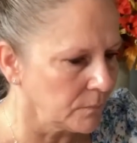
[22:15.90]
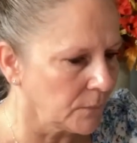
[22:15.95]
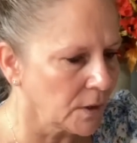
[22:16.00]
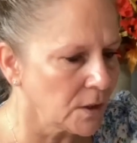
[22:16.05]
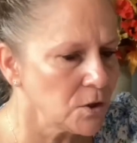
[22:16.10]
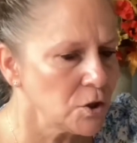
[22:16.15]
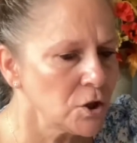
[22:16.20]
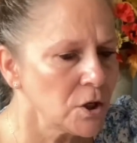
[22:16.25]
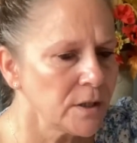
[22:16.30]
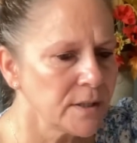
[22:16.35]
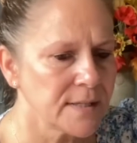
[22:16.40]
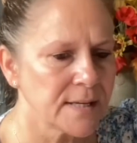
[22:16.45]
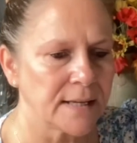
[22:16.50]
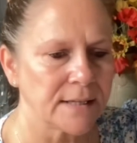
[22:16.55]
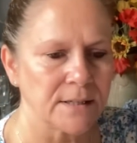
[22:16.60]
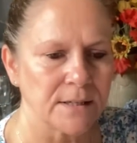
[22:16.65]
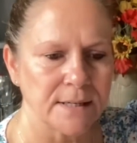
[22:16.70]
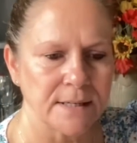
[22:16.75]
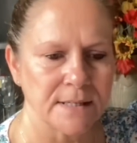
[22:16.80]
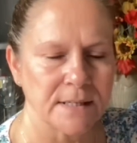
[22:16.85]
She's going to
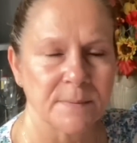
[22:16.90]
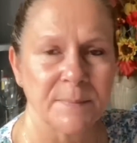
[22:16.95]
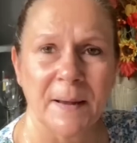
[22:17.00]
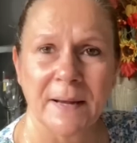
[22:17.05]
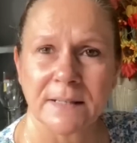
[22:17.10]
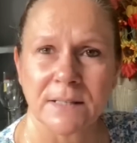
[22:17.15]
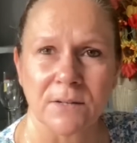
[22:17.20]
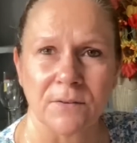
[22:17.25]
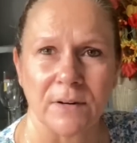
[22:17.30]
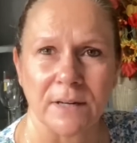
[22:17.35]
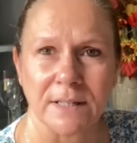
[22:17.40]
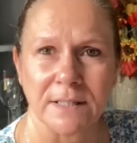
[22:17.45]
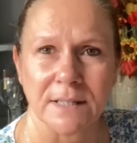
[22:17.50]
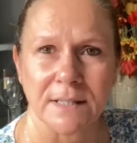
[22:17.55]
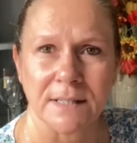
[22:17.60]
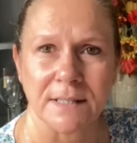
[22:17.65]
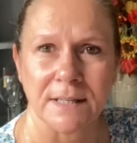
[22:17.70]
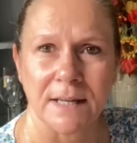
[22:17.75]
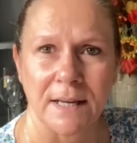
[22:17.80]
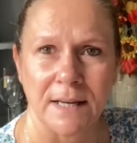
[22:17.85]
send an inspector in to
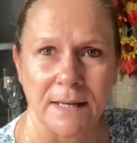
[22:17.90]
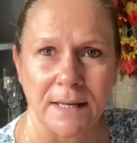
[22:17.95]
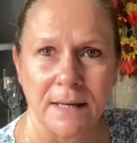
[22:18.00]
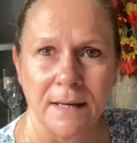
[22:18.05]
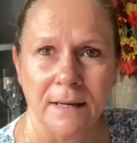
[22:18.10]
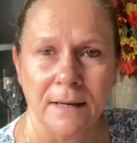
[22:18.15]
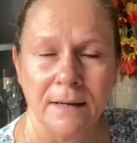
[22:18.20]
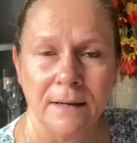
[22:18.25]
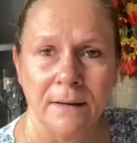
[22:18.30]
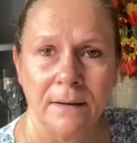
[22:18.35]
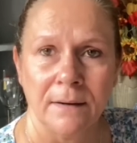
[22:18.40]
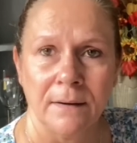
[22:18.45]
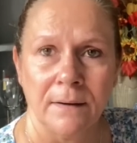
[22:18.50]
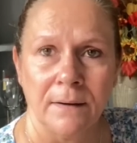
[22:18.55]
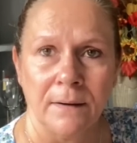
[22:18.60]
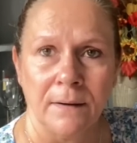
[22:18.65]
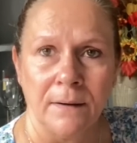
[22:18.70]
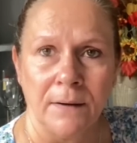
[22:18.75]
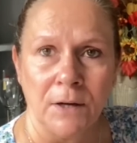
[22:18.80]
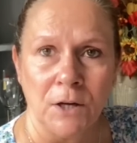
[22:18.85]
see,
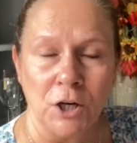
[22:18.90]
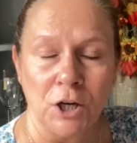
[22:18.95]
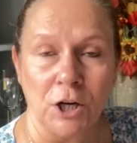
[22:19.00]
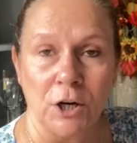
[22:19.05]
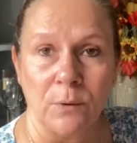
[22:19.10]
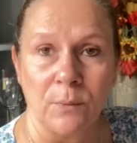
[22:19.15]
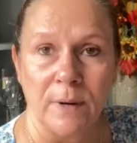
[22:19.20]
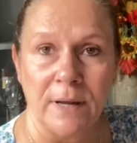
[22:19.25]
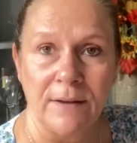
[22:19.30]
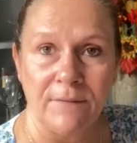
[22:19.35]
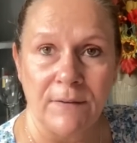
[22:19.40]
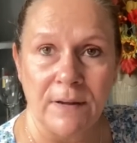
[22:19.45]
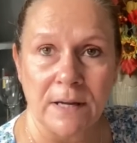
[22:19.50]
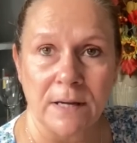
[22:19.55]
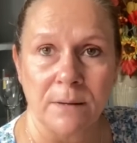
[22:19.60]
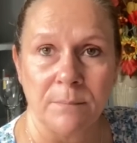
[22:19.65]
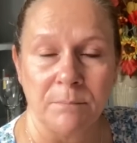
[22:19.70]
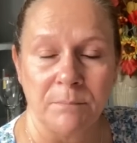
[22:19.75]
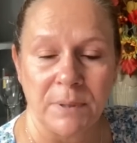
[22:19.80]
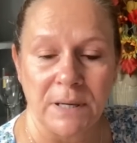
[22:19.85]
you know, if it
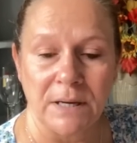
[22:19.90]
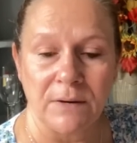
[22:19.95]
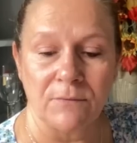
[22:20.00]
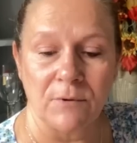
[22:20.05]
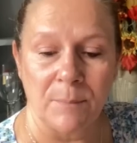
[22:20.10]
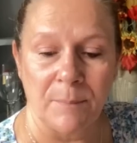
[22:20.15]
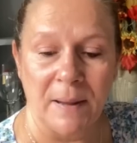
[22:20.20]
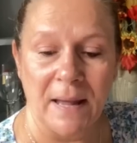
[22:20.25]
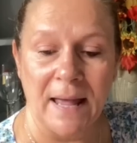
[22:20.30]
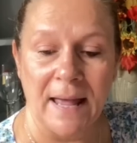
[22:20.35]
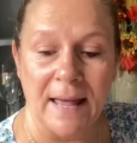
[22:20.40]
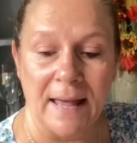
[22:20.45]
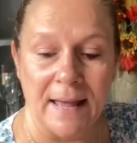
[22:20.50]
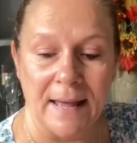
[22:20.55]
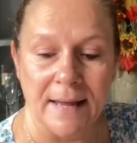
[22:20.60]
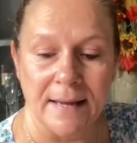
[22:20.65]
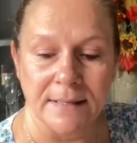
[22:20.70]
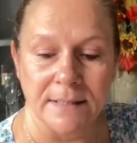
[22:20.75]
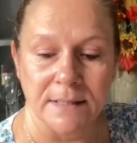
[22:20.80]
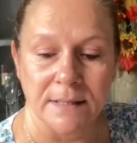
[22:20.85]
can be
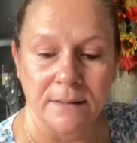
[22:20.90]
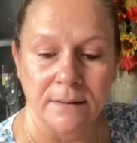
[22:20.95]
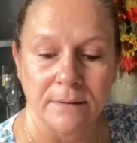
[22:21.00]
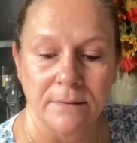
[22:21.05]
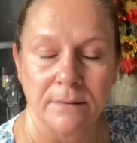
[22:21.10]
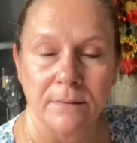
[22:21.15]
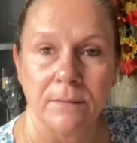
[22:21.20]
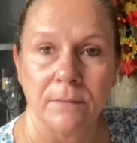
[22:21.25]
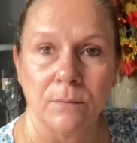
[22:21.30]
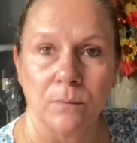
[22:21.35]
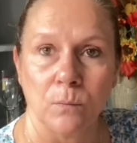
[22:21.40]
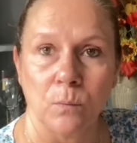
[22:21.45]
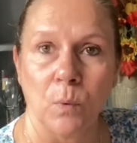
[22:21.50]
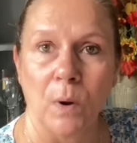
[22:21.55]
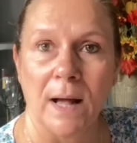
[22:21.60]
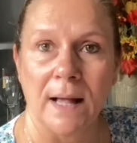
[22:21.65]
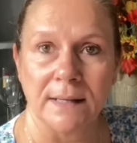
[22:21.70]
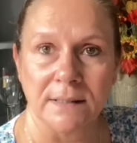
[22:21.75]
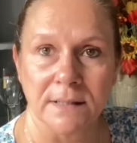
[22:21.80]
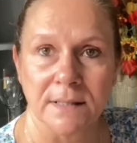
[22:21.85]
repaired
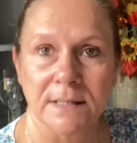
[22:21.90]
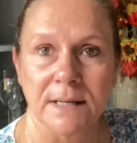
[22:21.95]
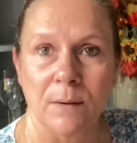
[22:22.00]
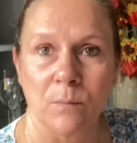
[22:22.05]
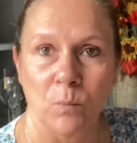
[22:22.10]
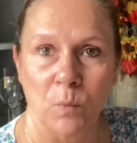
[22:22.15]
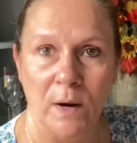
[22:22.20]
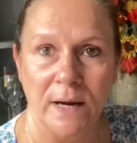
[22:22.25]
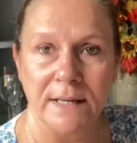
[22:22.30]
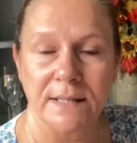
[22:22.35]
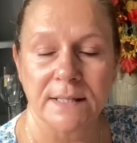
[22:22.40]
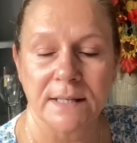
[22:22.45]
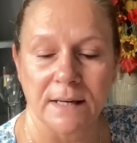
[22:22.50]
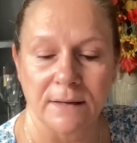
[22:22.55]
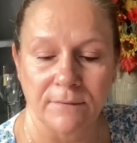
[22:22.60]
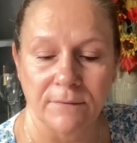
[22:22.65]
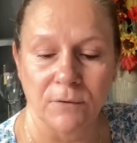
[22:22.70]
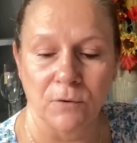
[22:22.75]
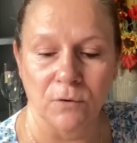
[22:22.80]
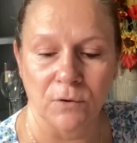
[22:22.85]
whilst I'm
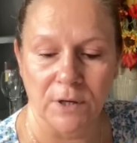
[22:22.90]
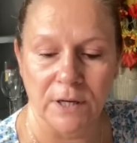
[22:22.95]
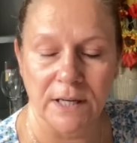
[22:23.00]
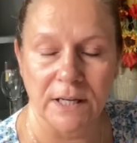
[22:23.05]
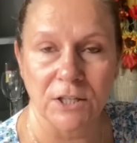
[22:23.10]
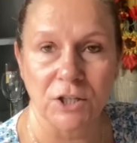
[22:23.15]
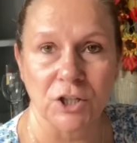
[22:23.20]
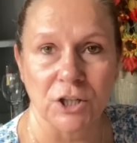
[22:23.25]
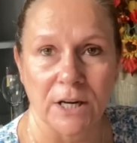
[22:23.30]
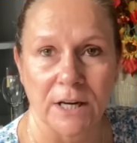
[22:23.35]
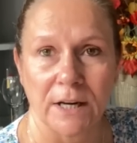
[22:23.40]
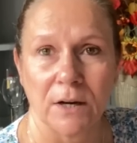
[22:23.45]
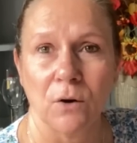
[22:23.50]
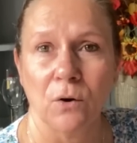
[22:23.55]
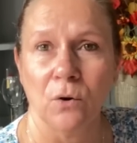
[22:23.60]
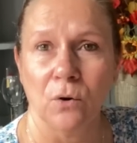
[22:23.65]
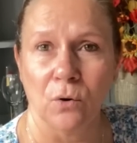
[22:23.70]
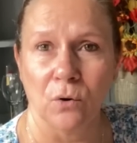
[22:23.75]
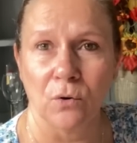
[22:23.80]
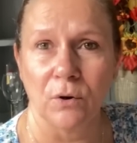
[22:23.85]
waiting for the kitchen,
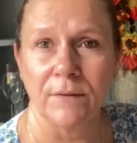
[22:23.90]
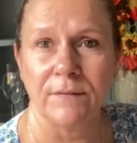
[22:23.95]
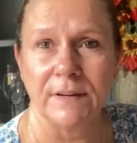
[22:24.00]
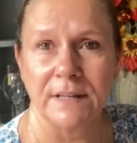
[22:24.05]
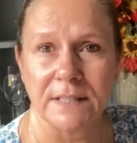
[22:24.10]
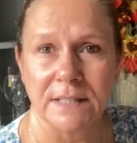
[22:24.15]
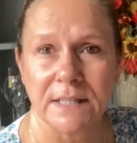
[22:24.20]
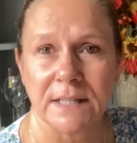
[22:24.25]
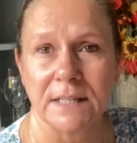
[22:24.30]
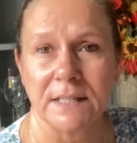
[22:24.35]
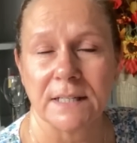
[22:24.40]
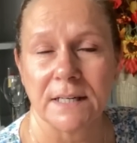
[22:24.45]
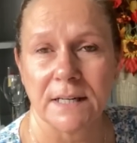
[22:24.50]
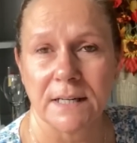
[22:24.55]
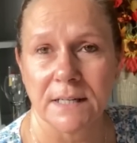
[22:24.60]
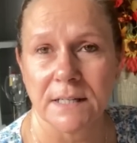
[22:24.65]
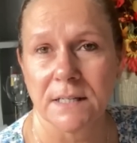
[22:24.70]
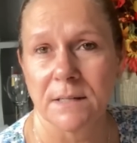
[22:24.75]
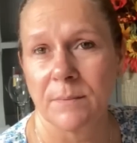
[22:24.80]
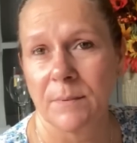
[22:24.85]
or if indeed it
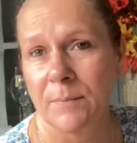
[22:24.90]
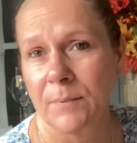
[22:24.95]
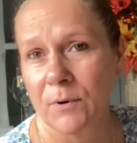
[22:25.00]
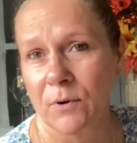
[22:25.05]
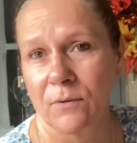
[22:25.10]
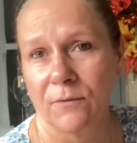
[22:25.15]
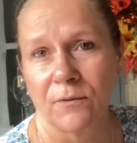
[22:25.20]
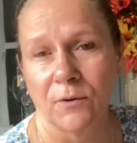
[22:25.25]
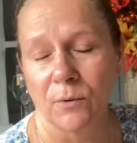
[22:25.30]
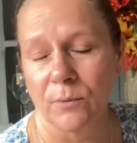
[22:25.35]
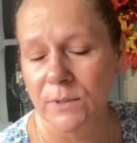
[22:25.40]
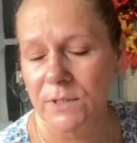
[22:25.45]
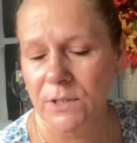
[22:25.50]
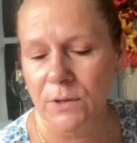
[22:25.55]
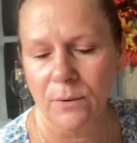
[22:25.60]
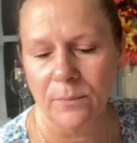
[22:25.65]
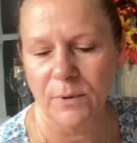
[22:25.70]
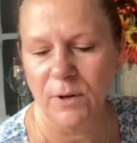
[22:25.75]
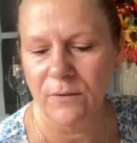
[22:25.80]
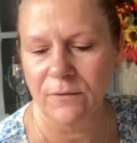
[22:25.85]
needs to be brought forward.
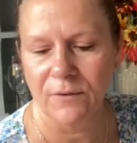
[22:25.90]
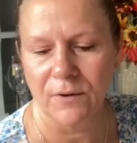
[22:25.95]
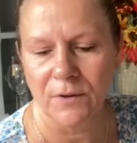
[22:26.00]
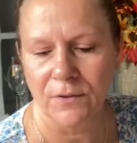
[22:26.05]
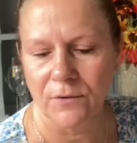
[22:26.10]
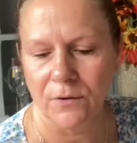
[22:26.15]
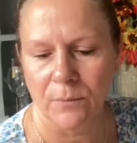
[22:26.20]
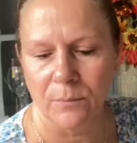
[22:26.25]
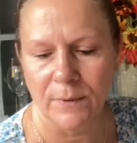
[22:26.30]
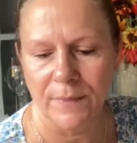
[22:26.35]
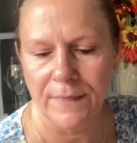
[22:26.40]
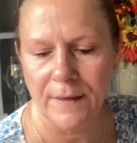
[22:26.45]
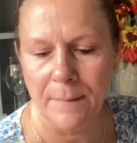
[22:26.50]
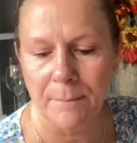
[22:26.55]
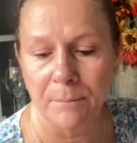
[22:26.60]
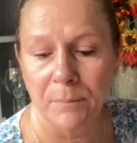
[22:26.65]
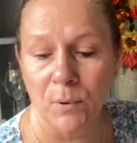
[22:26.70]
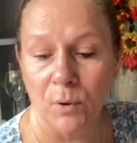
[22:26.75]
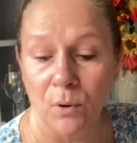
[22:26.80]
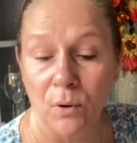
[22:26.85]
So I'm no further on with
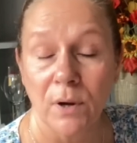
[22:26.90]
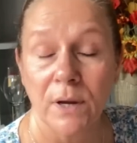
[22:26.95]
them, but,